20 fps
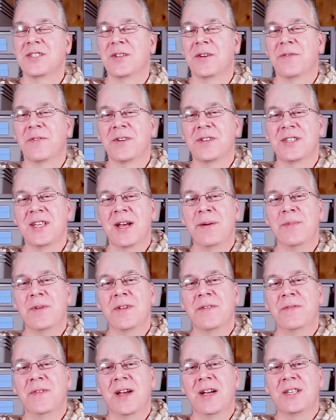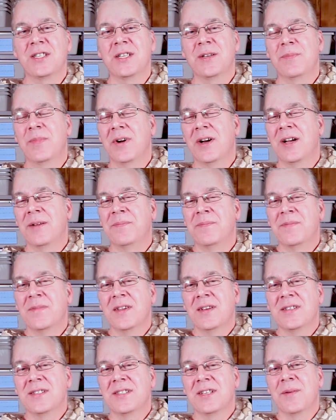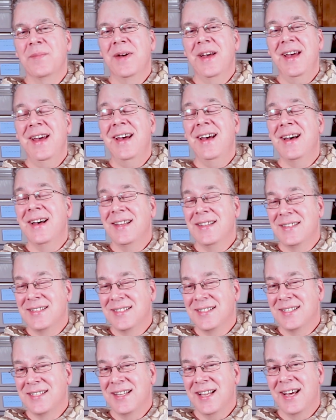So for example, if you actually bought some hets